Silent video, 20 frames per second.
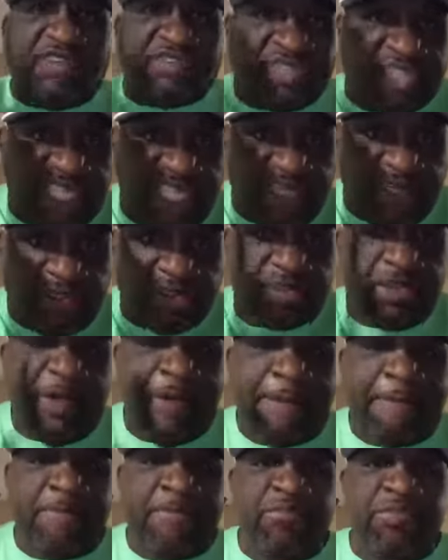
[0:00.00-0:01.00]
skills
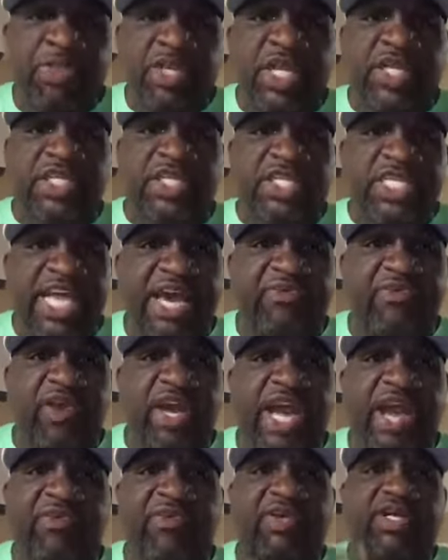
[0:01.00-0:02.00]
never
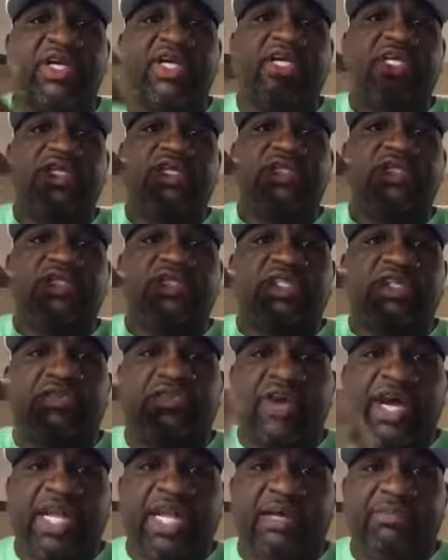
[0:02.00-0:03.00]
ever
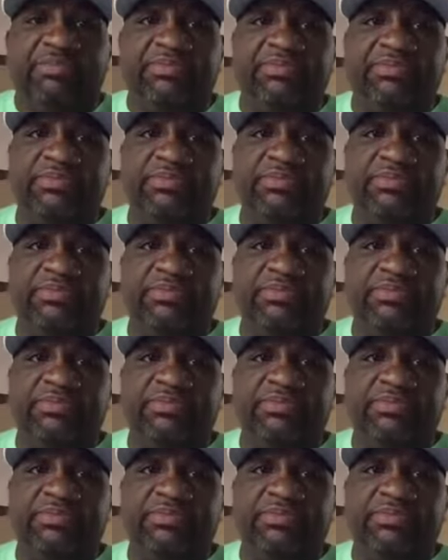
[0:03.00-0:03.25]
develop.